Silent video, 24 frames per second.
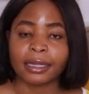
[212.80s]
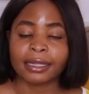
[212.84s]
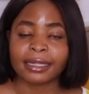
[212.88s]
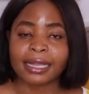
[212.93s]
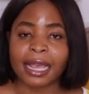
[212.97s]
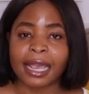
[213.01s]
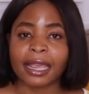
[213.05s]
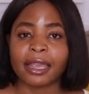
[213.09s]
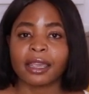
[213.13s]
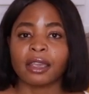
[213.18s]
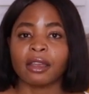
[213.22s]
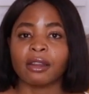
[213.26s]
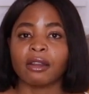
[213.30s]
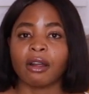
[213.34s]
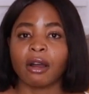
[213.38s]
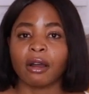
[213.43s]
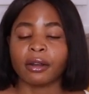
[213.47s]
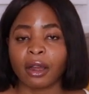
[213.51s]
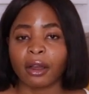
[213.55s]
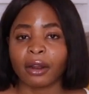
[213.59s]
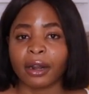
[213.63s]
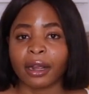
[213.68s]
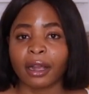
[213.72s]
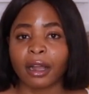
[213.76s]
take it
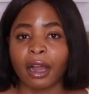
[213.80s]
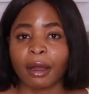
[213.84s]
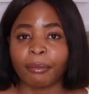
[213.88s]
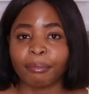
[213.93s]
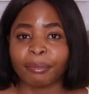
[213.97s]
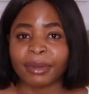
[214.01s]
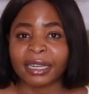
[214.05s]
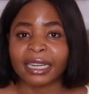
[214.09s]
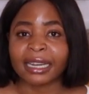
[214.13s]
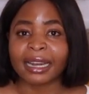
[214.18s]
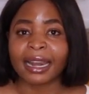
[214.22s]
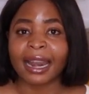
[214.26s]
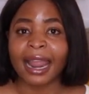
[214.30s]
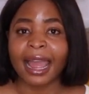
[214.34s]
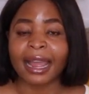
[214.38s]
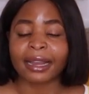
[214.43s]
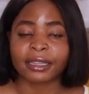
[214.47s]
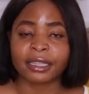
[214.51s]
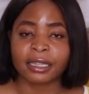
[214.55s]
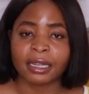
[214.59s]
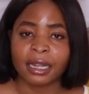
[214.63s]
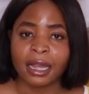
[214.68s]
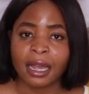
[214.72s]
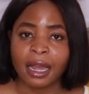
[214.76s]
on a company
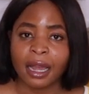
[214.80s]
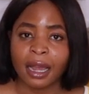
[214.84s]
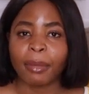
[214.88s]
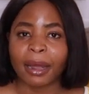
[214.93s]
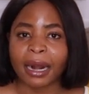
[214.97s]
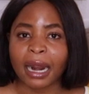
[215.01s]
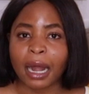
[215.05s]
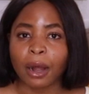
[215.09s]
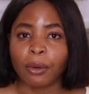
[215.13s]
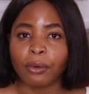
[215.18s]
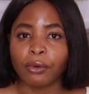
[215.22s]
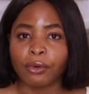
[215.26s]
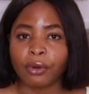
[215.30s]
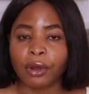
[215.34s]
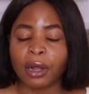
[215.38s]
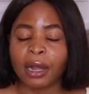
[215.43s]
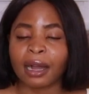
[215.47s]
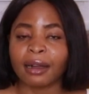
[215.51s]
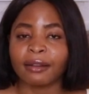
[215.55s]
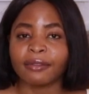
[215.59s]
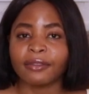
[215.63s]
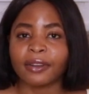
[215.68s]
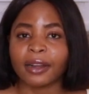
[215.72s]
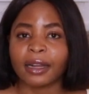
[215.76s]
let, but I will
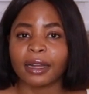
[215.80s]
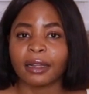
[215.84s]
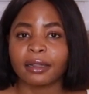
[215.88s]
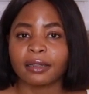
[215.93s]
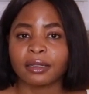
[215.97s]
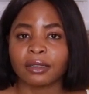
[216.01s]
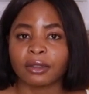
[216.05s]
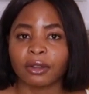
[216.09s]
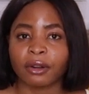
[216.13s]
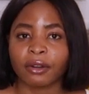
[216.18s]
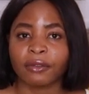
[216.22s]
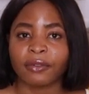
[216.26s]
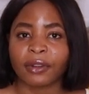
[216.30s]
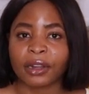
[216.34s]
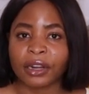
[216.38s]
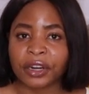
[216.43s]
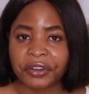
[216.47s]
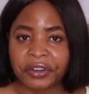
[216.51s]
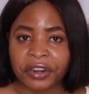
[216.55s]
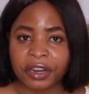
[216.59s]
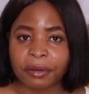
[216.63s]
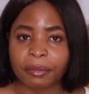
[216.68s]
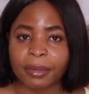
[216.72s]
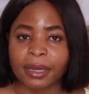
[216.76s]
cover sort of
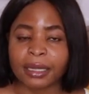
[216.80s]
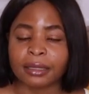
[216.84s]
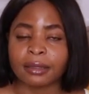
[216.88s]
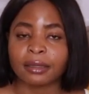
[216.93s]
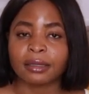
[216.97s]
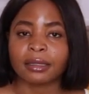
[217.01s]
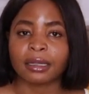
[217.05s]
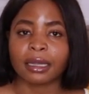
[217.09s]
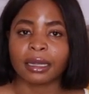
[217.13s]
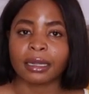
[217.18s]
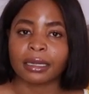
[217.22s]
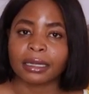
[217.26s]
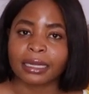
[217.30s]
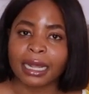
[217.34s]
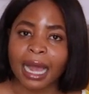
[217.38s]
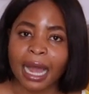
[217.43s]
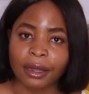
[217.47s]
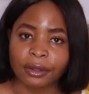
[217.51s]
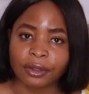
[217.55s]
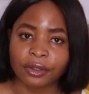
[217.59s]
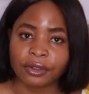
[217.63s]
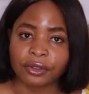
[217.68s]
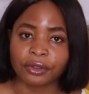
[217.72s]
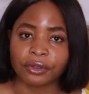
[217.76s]
agreements and
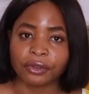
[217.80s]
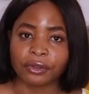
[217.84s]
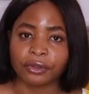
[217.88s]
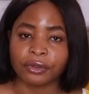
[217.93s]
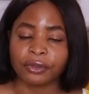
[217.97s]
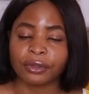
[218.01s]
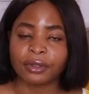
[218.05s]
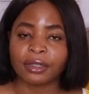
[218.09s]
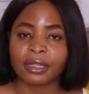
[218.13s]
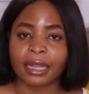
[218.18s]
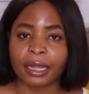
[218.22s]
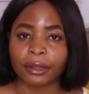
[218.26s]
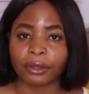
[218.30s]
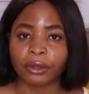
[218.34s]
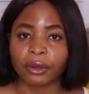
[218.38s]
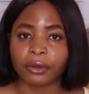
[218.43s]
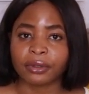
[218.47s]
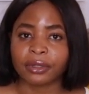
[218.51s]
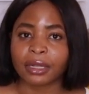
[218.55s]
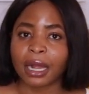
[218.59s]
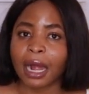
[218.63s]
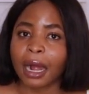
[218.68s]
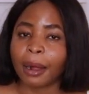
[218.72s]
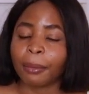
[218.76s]
how to set
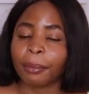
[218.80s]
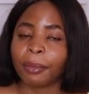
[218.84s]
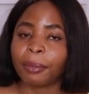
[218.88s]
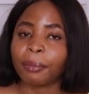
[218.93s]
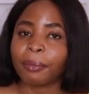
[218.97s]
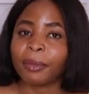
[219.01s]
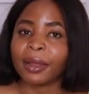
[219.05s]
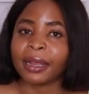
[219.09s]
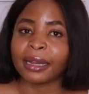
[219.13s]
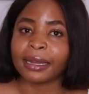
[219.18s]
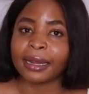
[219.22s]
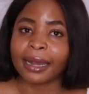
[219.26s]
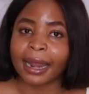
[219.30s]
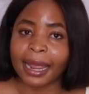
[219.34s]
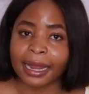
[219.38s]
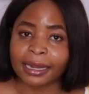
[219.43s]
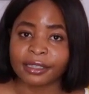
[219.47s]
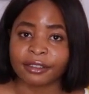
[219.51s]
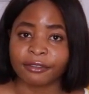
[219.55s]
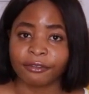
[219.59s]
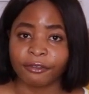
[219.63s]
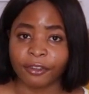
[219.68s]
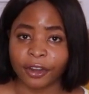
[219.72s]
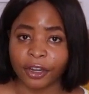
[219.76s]
those up in
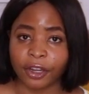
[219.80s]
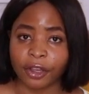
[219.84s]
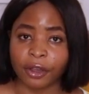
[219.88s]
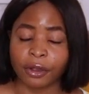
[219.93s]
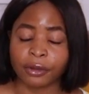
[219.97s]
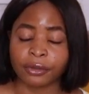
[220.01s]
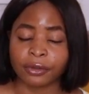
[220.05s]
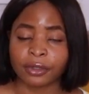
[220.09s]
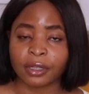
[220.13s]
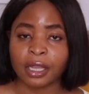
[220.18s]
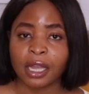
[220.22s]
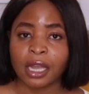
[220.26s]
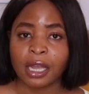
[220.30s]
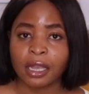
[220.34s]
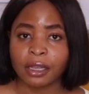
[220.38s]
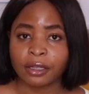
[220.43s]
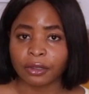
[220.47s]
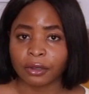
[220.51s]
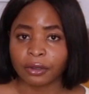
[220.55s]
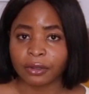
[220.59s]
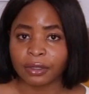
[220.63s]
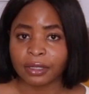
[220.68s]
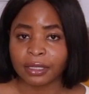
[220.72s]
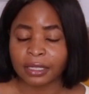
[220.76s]
later videos,
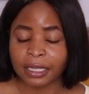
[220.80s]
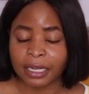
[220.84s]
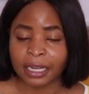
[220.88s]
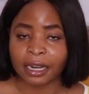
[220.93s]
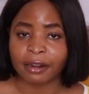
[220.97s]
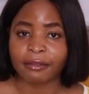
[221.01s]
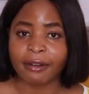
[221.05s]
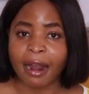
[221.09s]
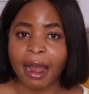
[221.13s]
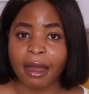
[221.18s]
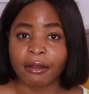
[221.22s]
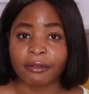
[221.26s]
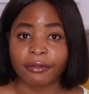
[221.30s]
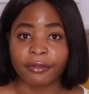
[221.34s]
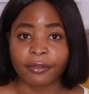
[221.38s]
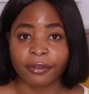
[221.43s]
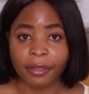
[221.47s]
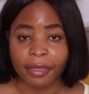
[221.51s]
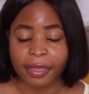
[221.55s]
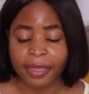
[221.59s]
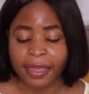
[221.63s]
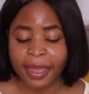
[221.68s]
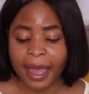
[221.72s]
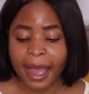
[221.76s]
so stick around
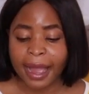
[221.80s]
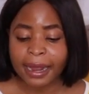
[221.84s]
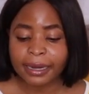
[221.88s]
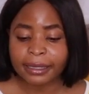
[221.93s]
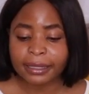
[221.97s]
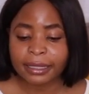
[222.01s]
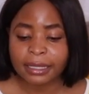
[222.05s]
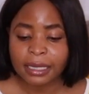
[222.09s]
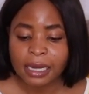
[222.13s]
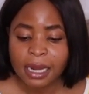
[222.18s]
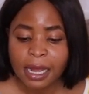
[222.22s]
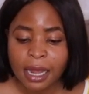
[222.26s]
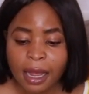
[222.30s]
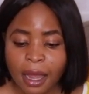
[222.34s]
for that.